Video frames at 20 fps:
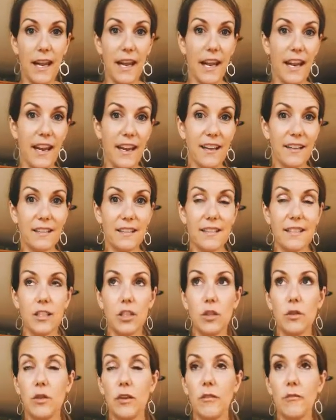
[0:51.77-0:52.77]
And
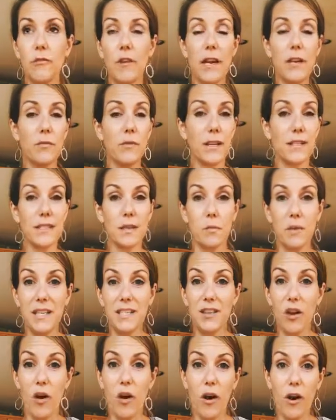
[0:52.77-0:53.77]
you can find
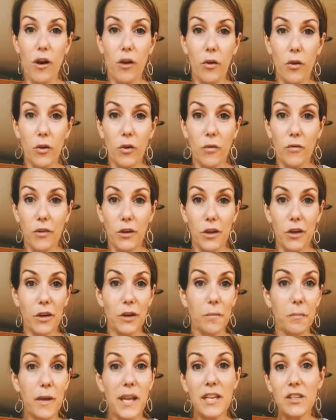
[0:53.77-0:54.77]
recipes all
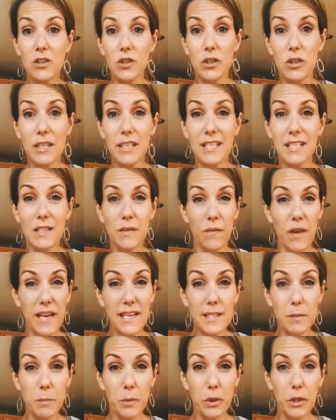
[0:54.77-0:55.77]
over Pinterest,
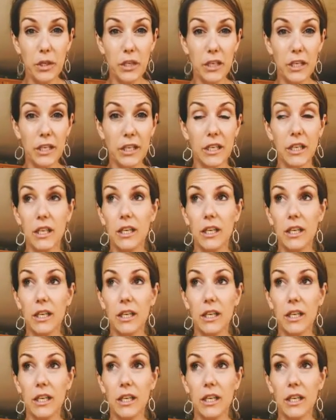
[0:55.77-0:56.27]
Facebook,